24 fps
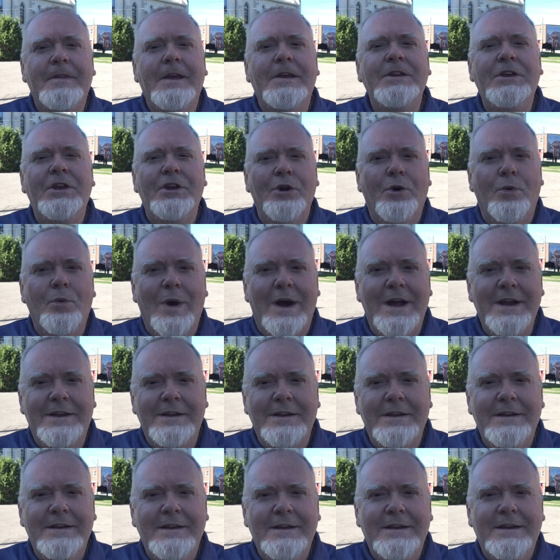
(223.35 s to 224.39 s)
You know what?
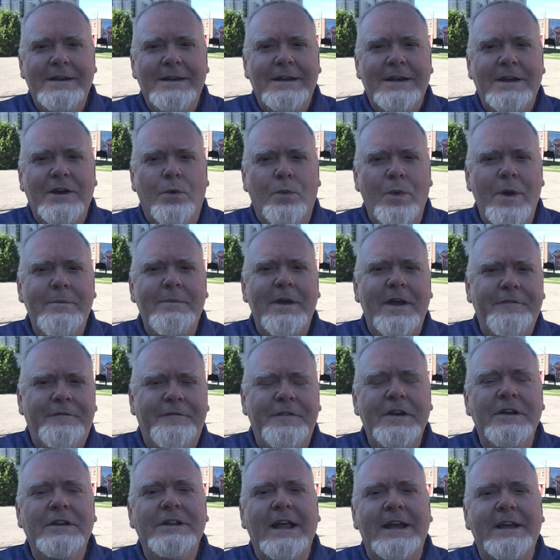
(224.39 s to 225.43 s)
We may
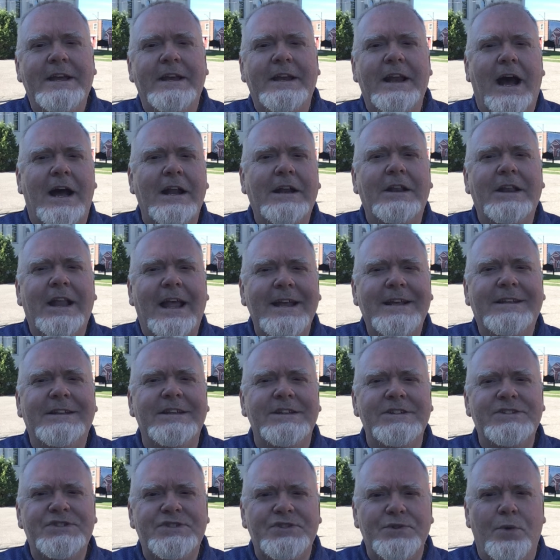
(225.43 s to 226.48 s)
feel like an
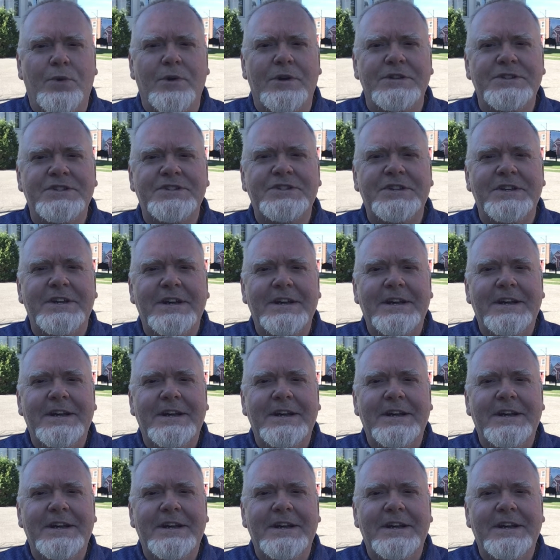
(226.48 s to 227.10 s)
unlikely source,